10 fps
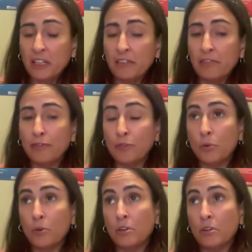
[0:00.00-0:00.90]

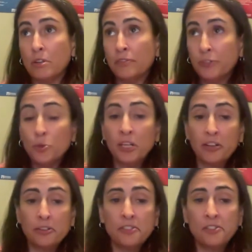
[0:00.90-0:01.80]
for a few
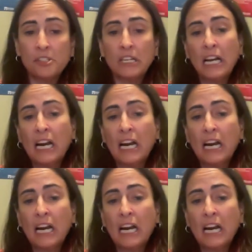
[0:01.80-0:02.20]
years.